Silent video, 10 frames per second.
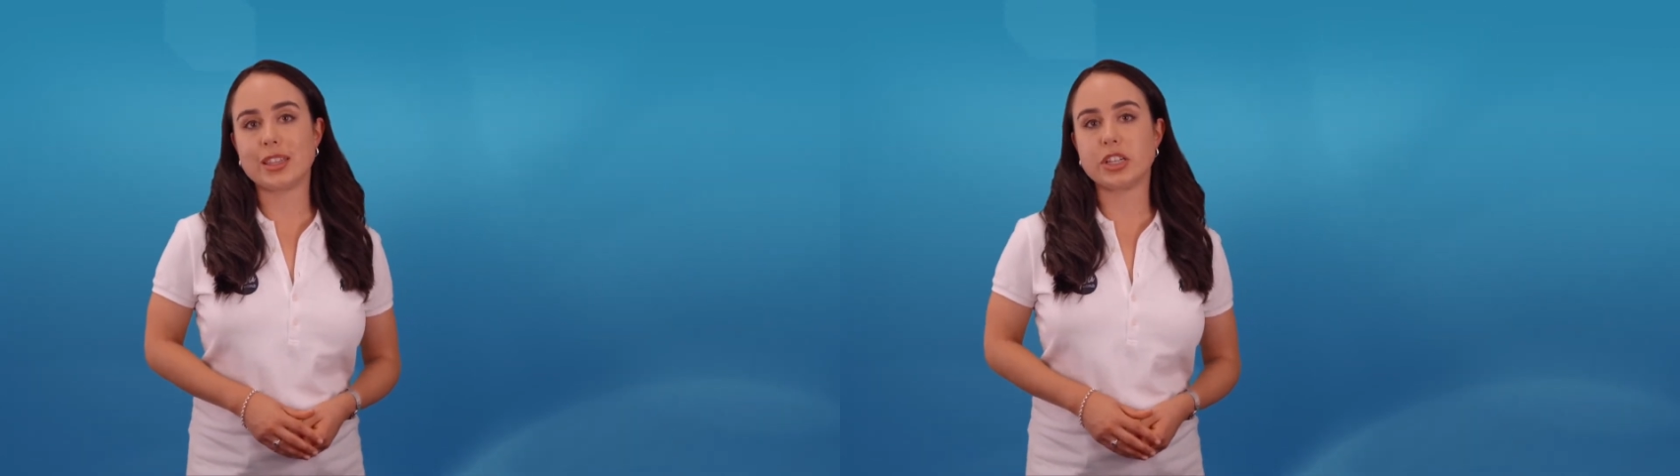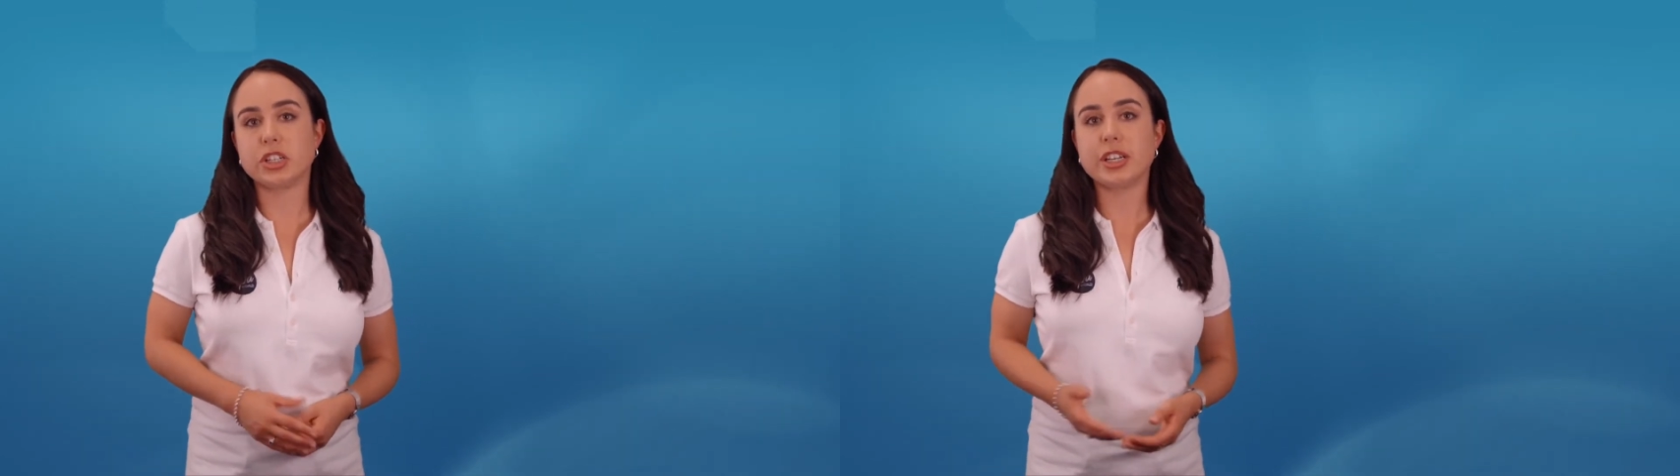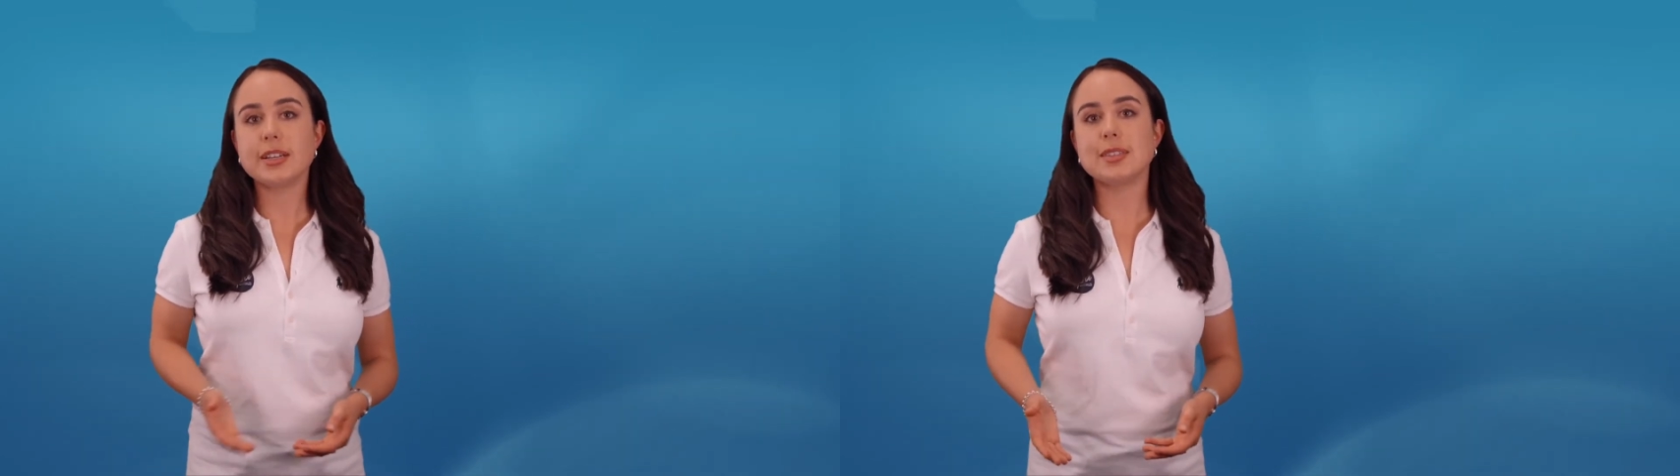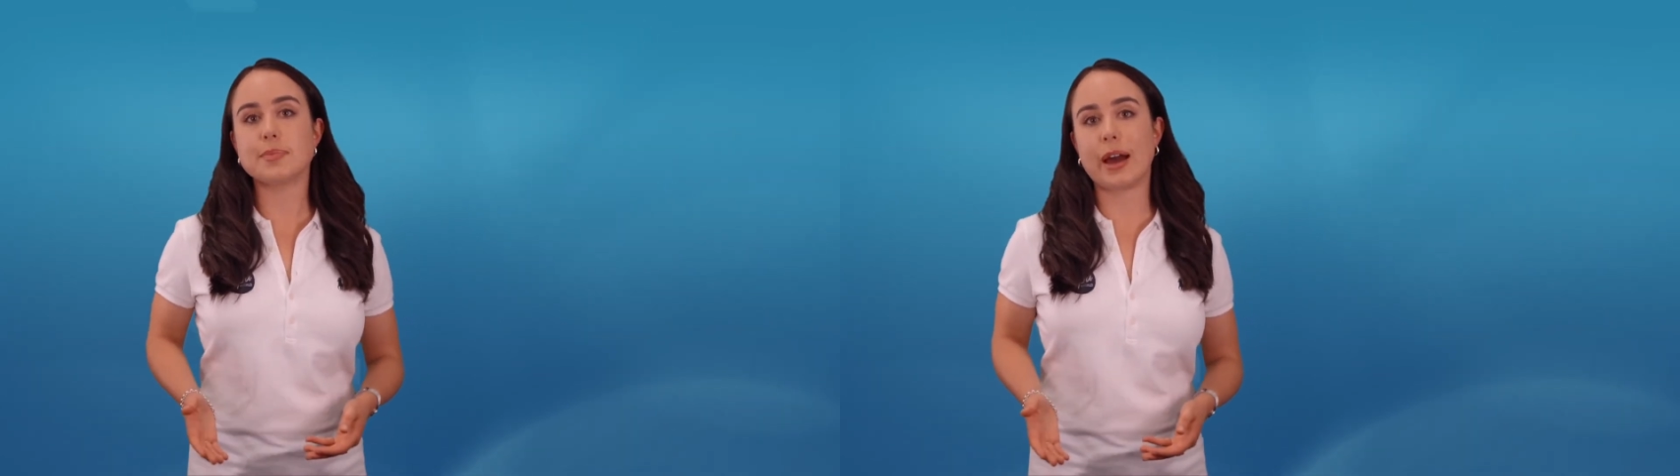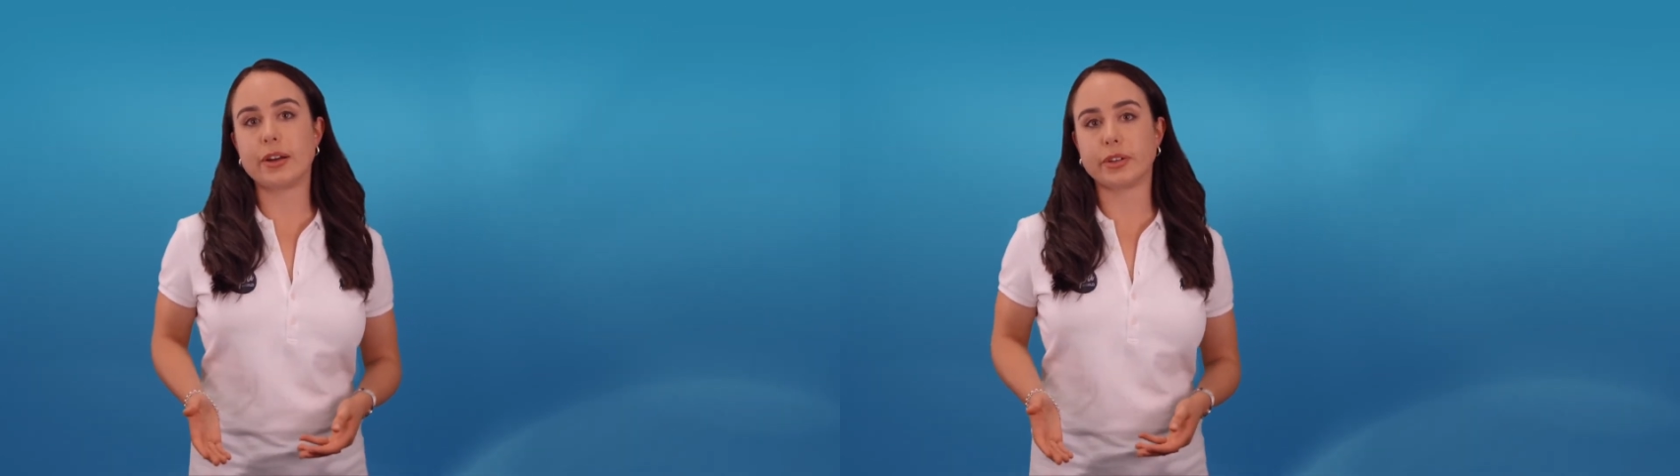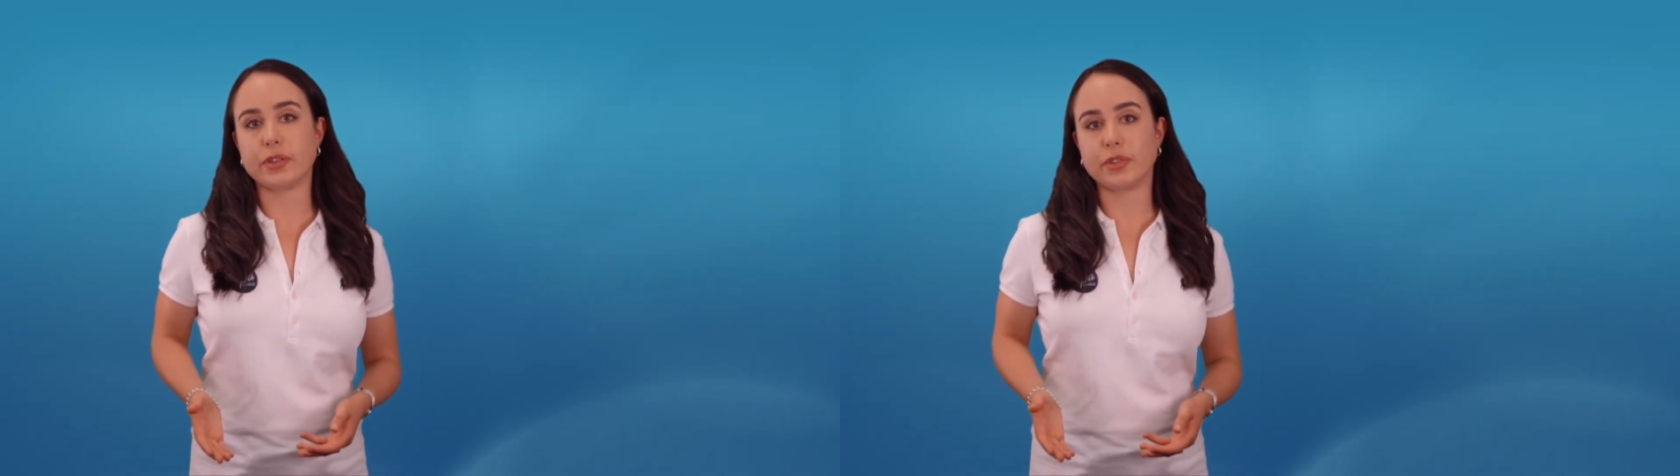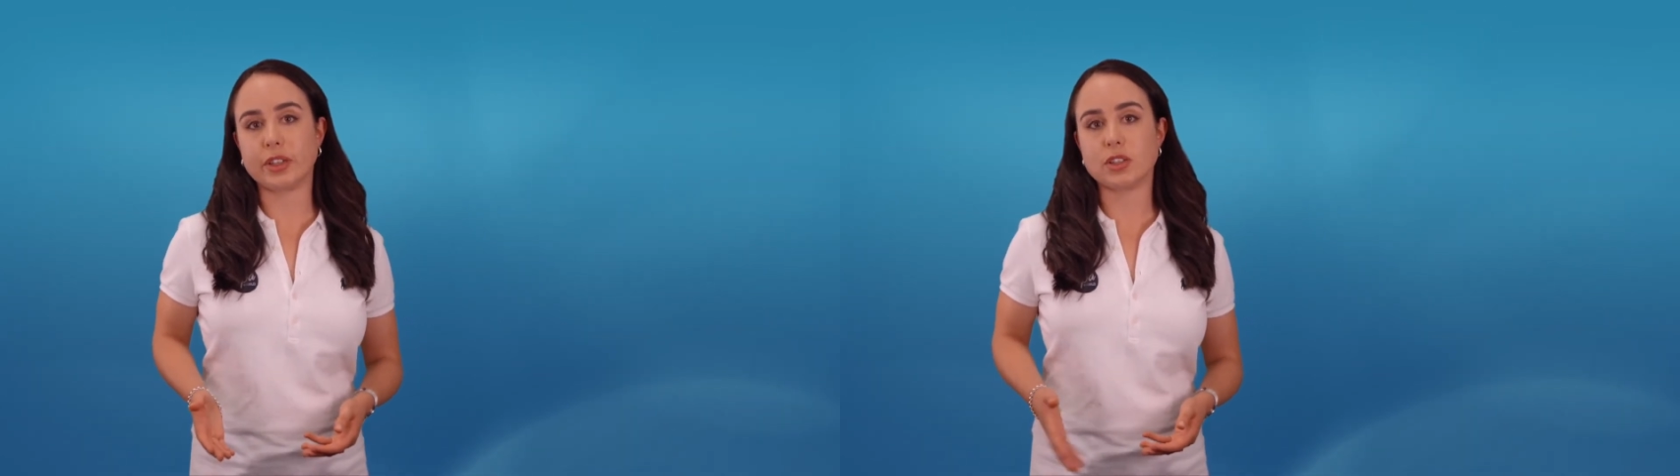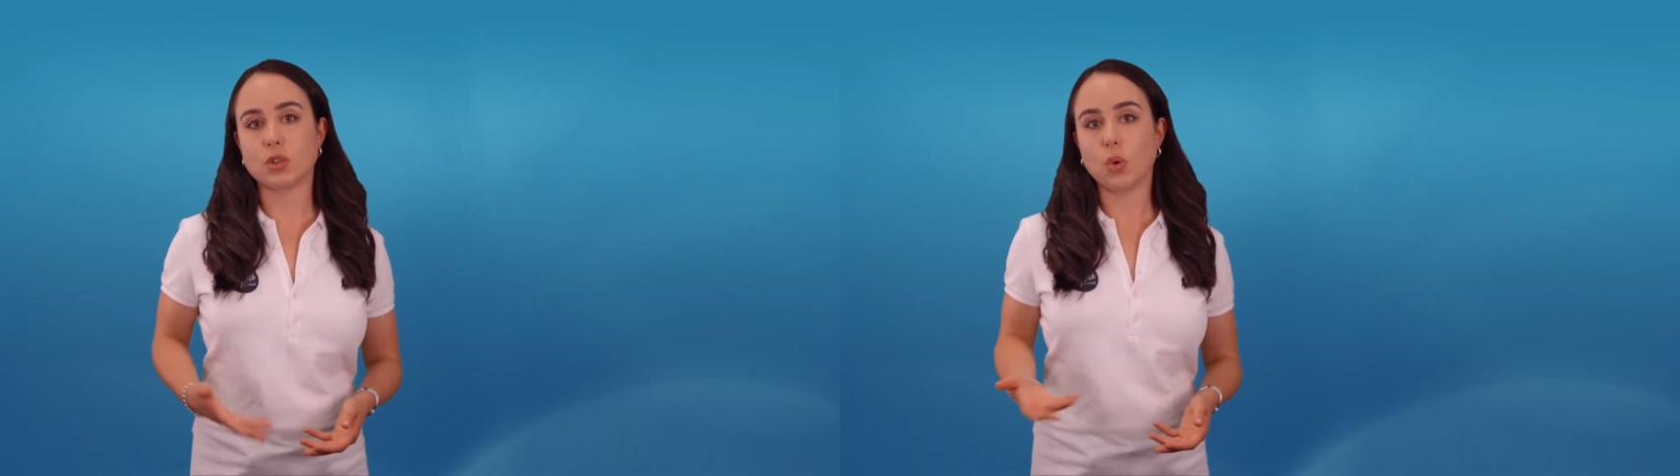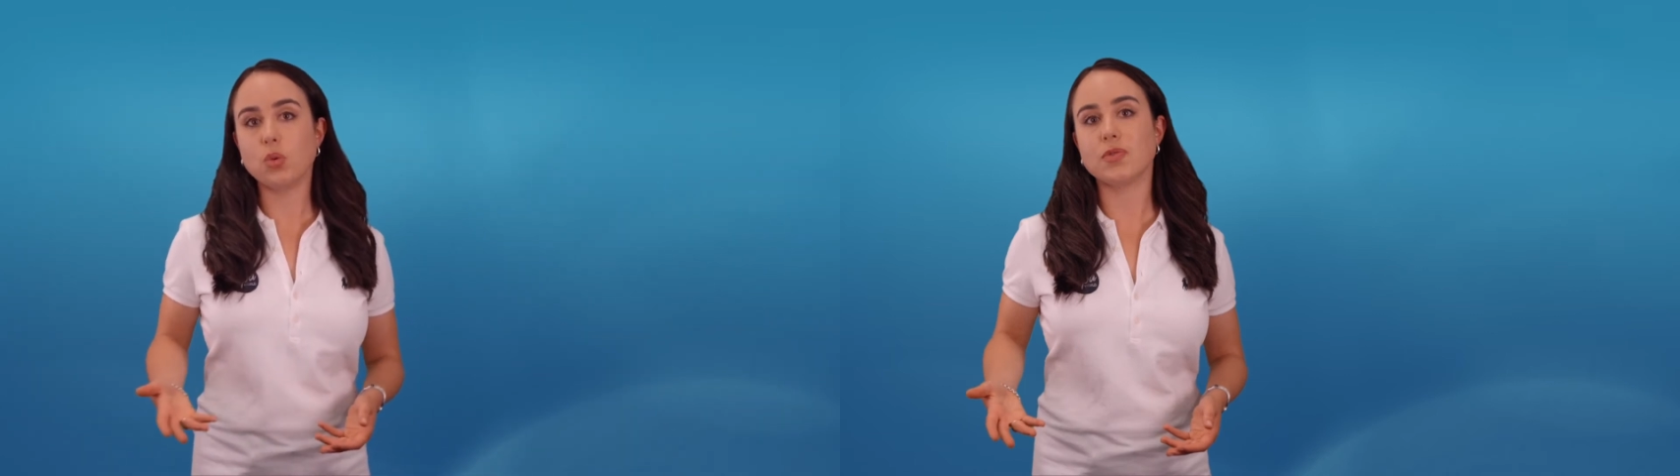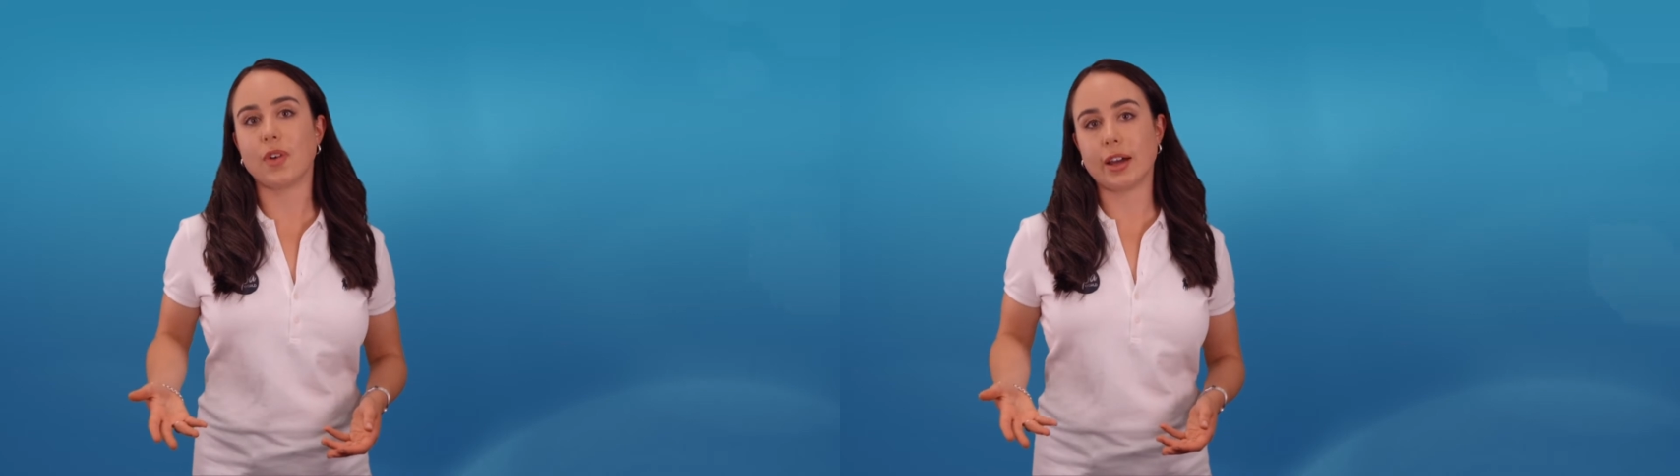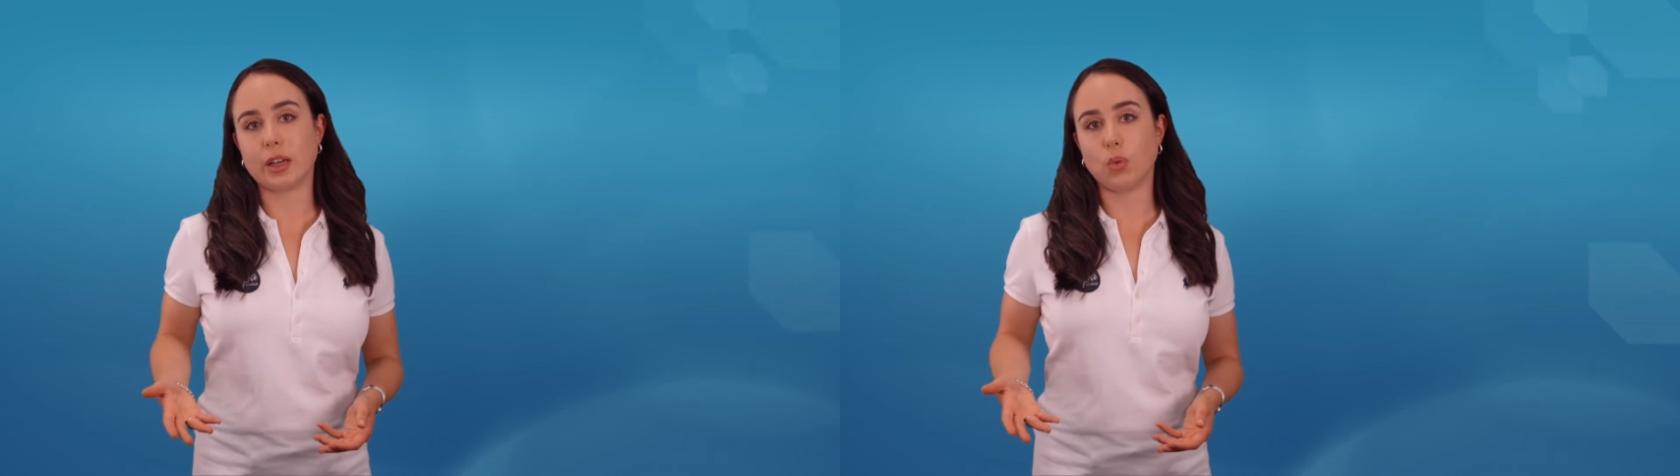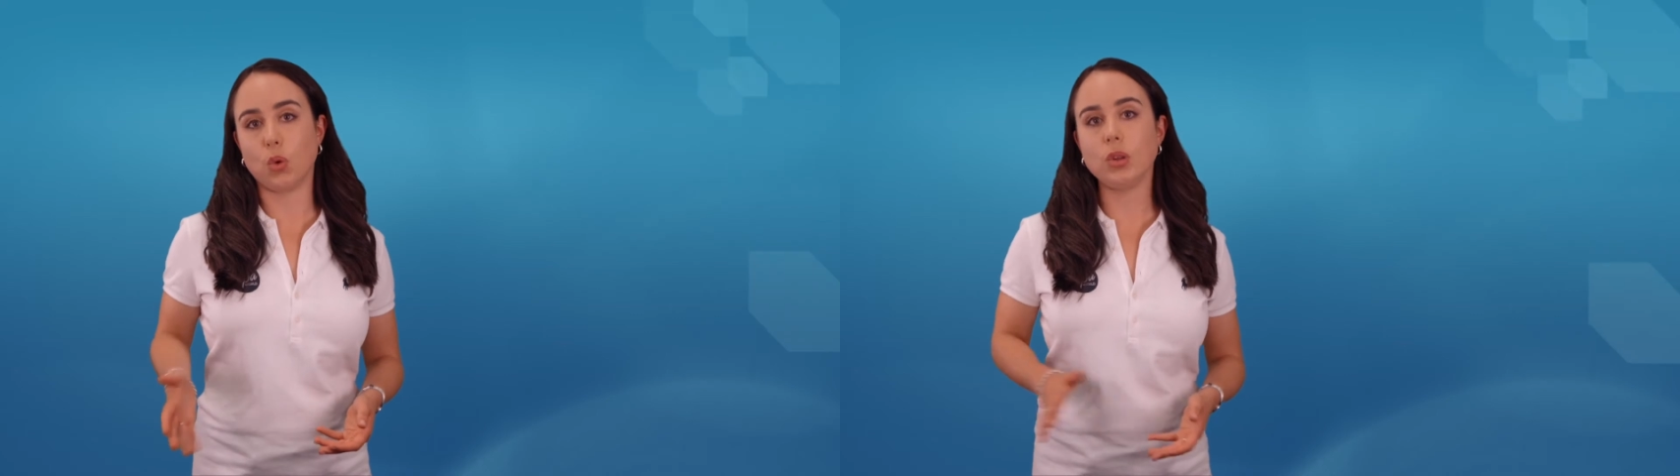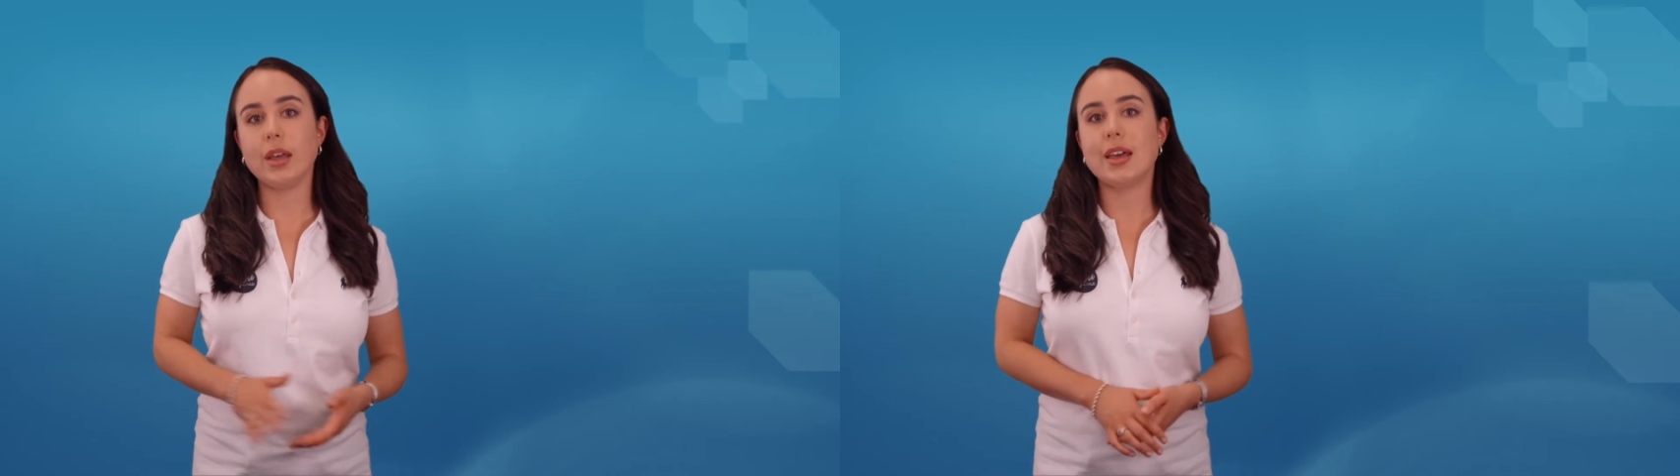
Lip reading: that shares the boundary fence or dividing wall